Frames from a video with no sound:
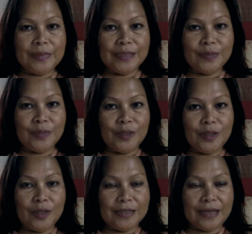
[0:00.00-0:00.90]
That's
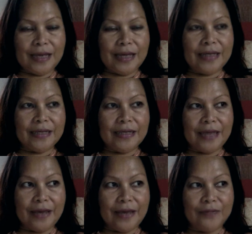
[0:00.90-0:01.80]
because I
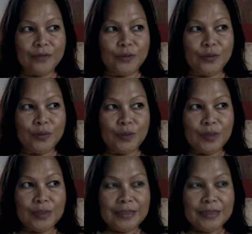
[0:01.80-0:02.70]
have to
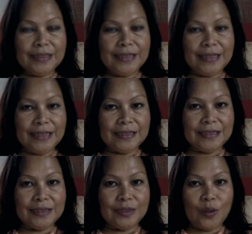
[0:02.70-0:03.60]

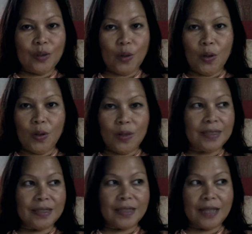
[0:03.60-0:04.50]
delete the
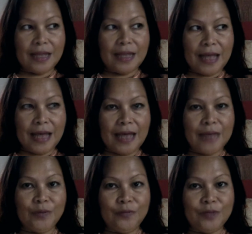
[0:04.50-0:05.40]
whole
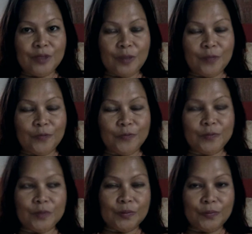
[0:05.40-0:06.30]
iMovie software
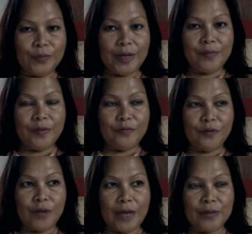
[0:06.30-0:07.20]

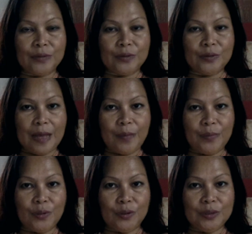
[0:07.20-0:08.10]
before I could
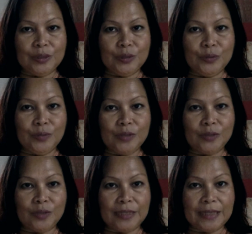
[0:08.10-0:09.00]
upload the new one
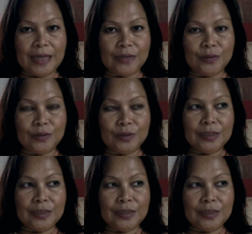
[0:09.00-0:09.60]
so that I could